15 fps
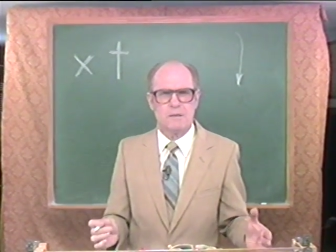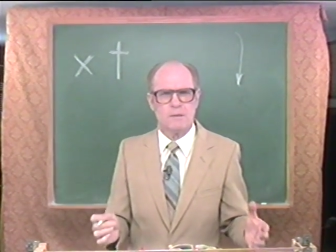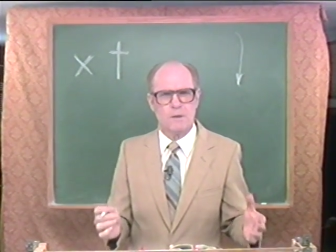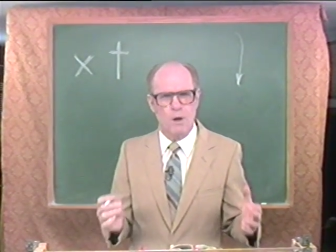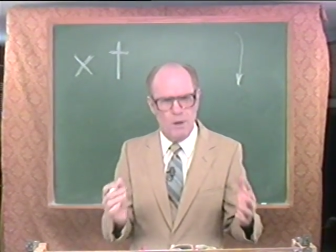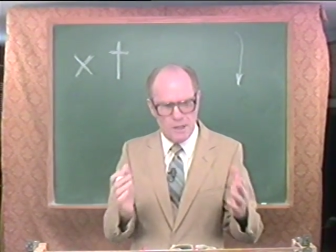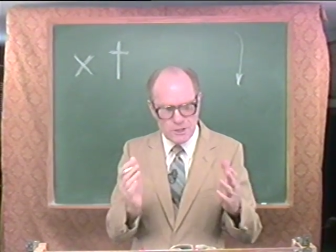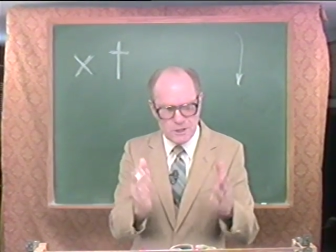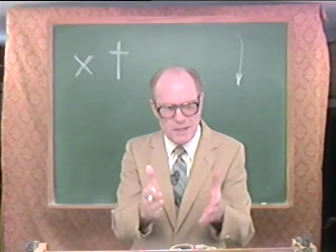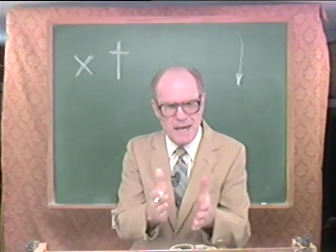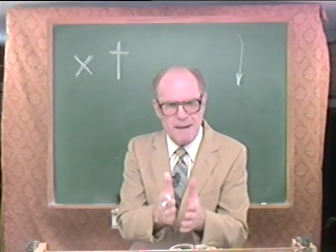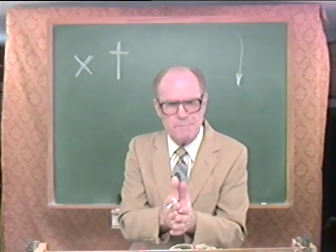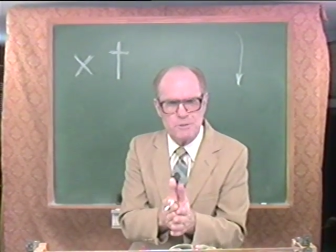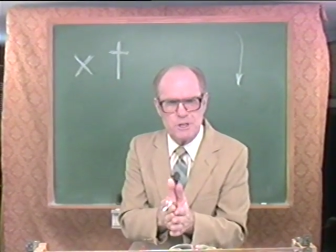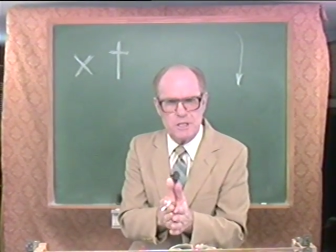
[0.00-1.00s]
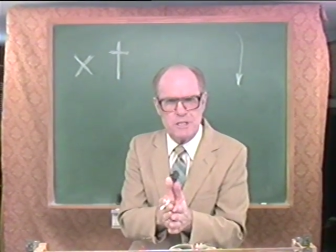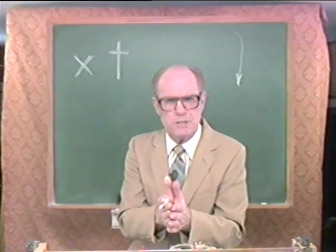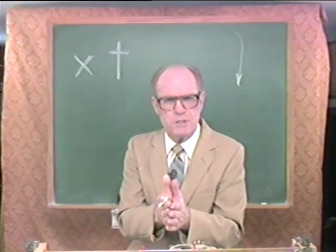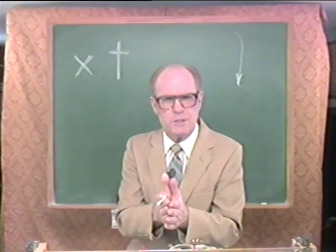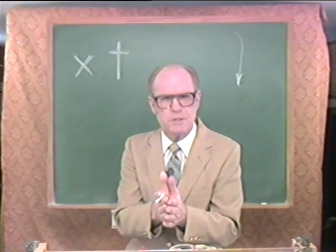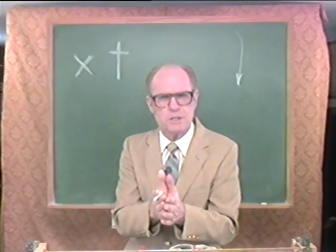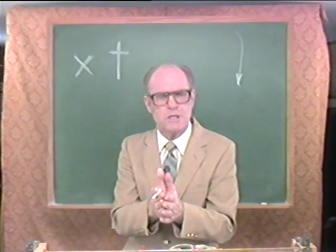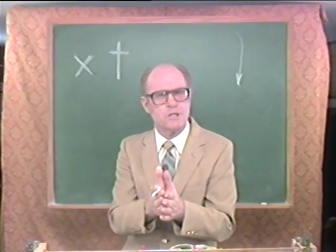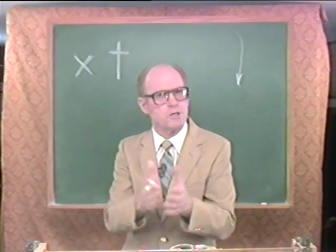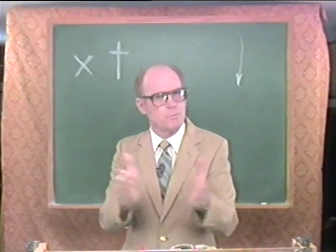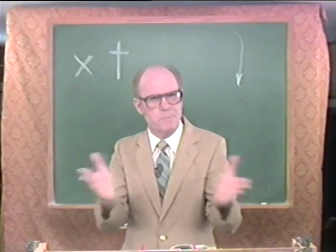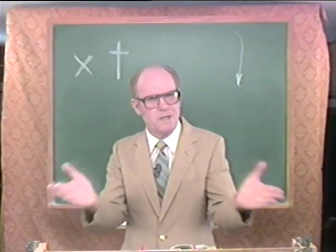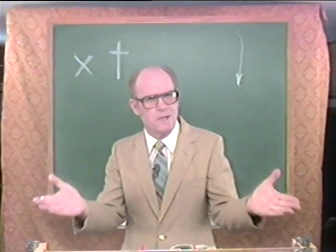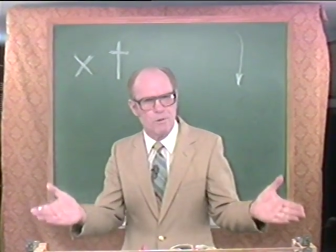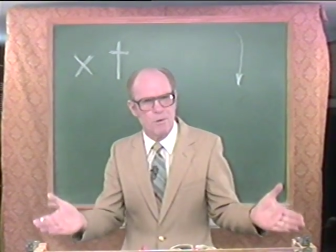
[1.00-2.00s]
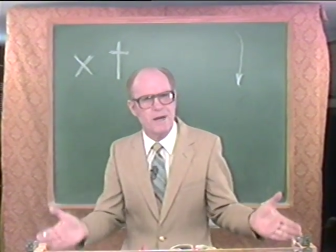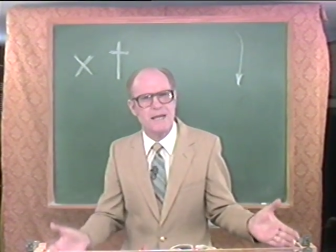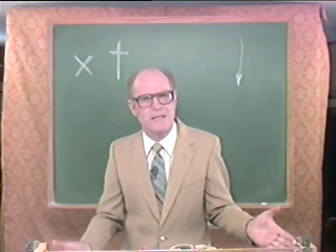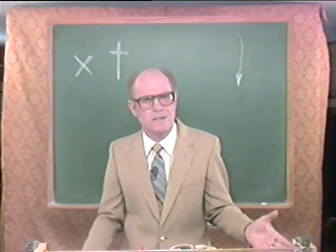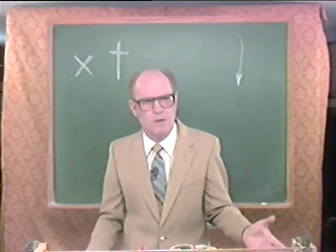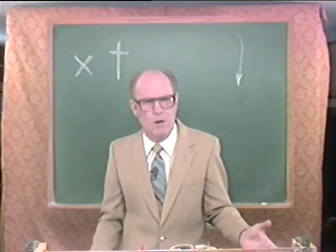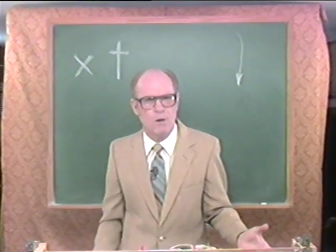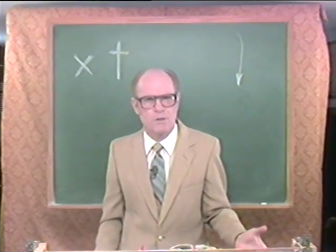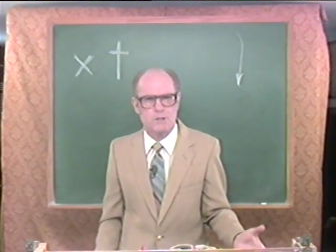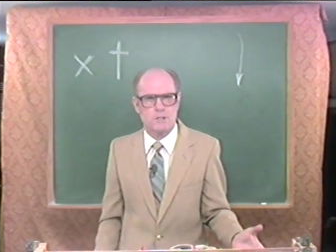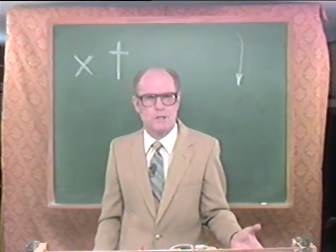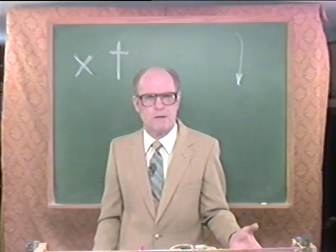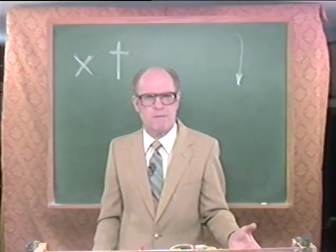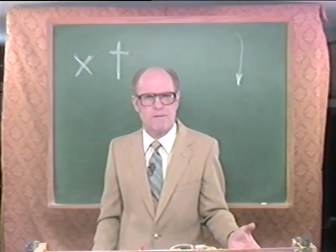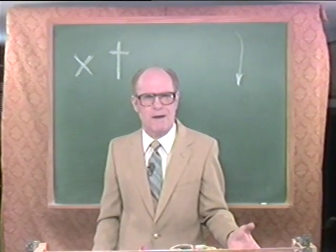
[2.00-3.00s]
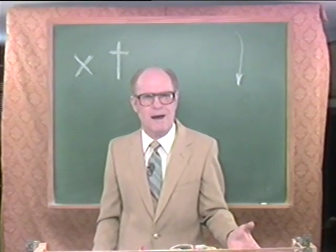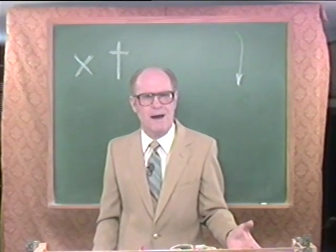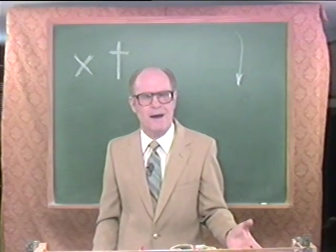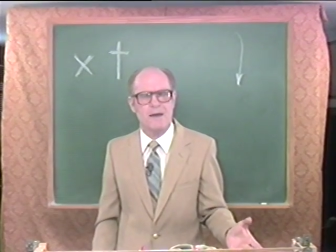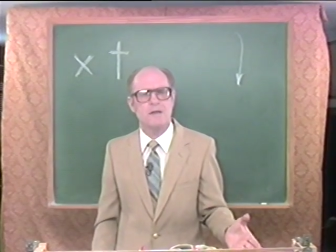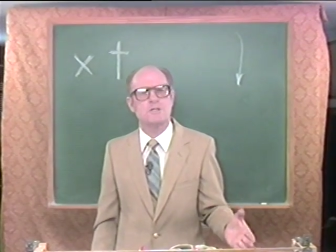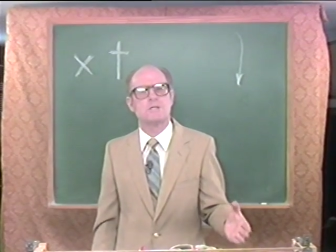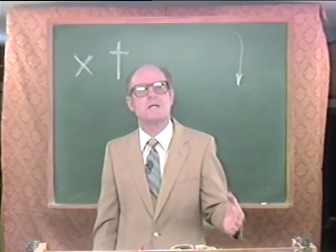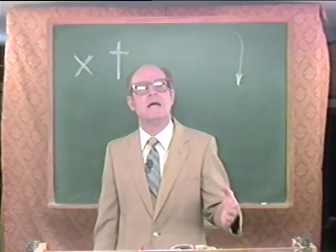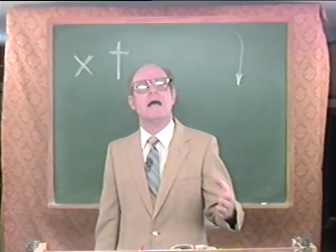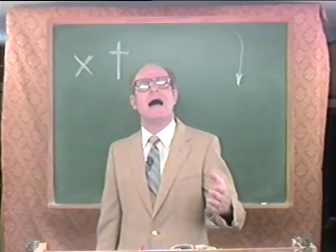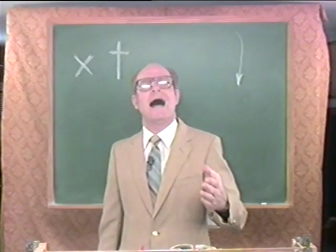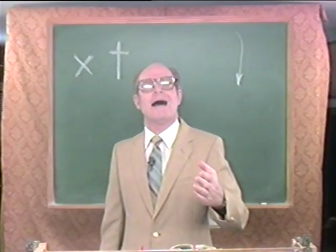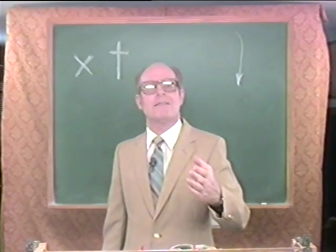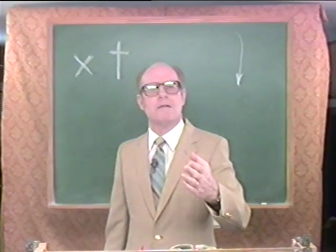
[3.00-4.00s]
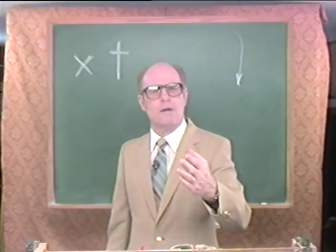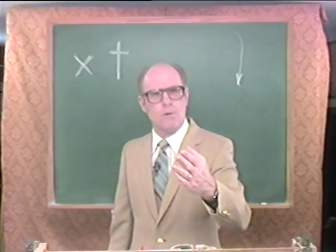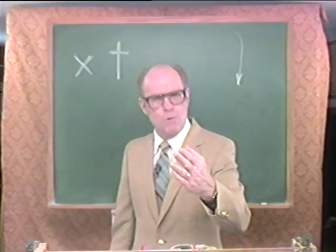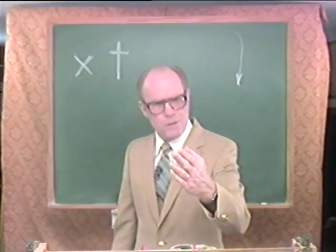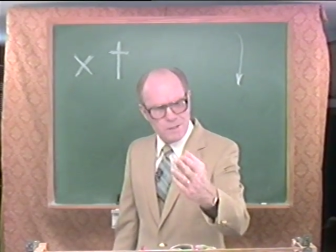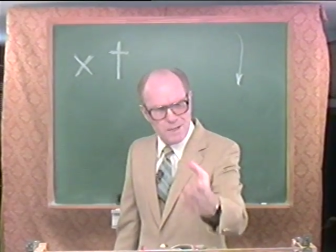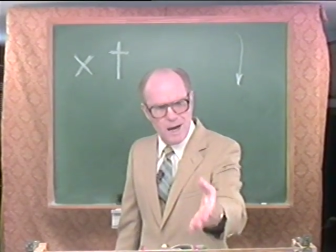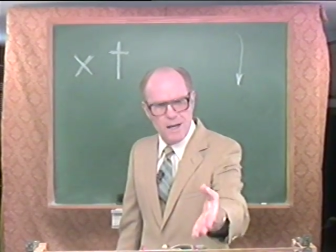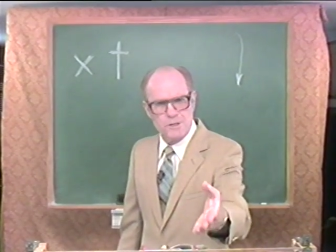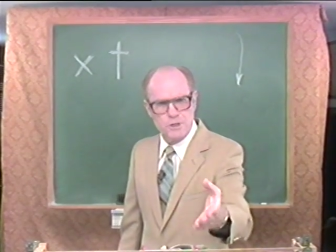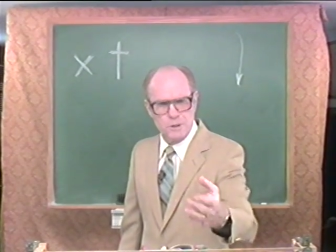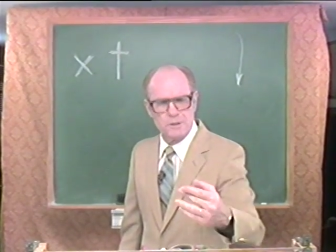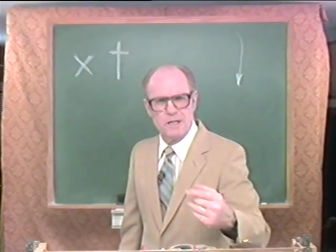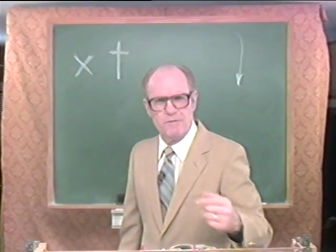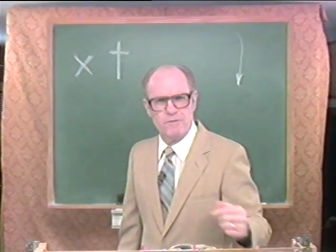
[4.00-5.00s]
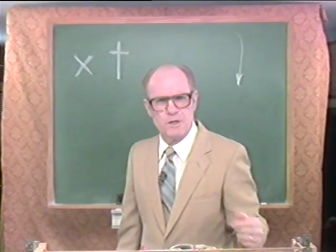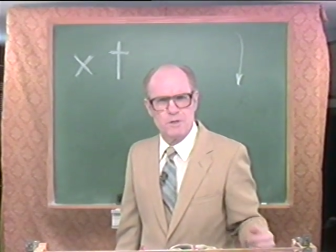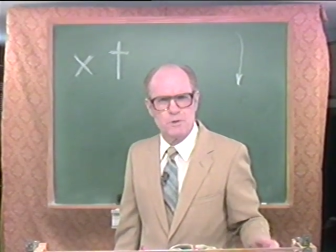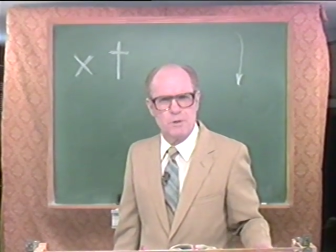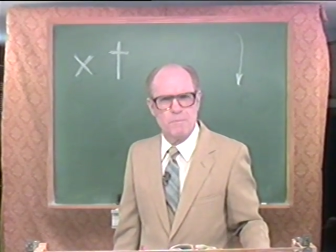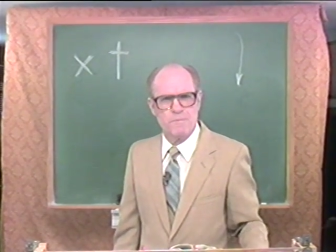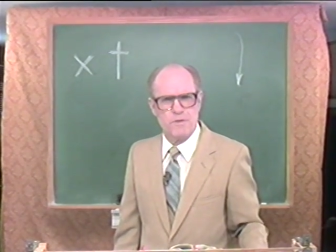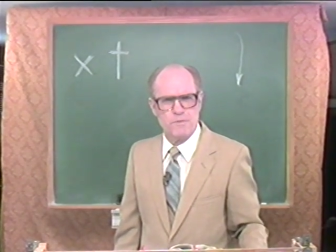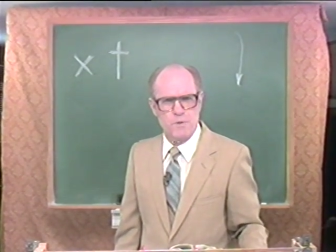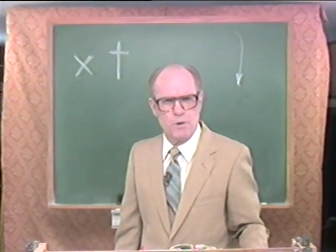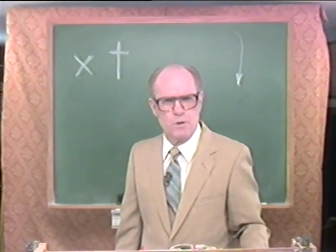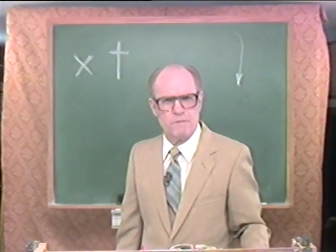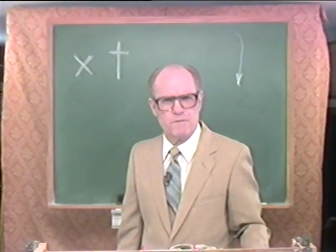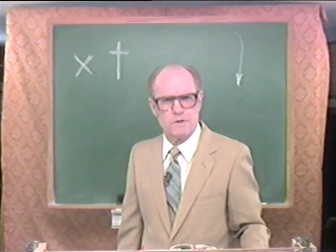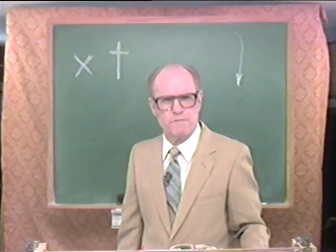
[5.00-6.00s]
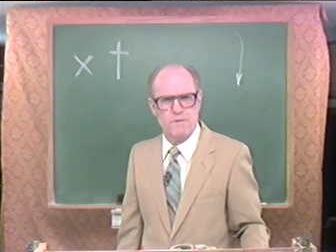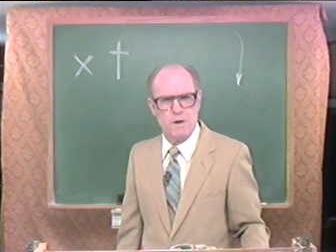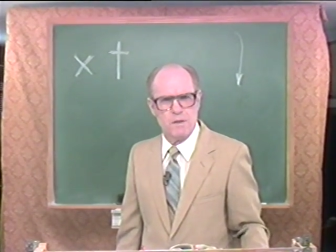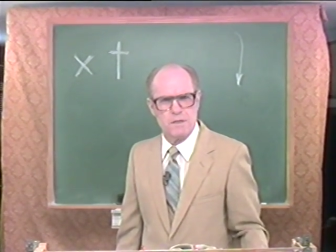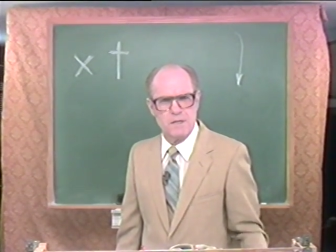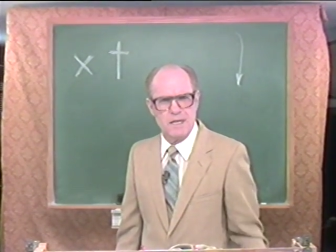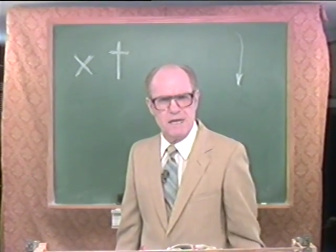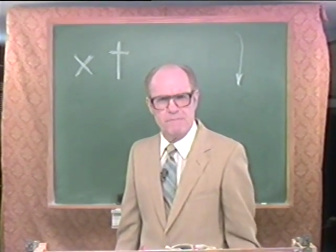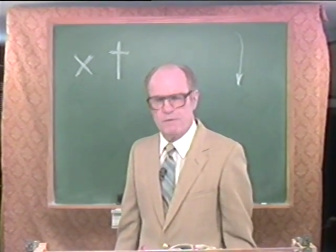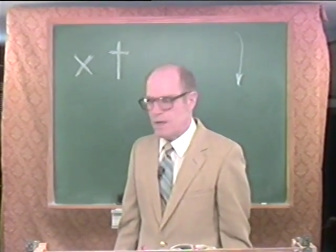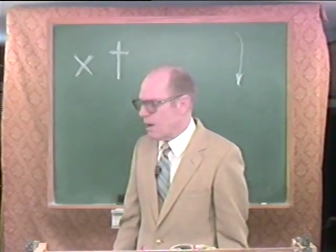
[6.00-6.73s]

Call his name Jesus. He shall be great. Call the Son of the Highest, and the Lord God shall give unto him the throne of his father David.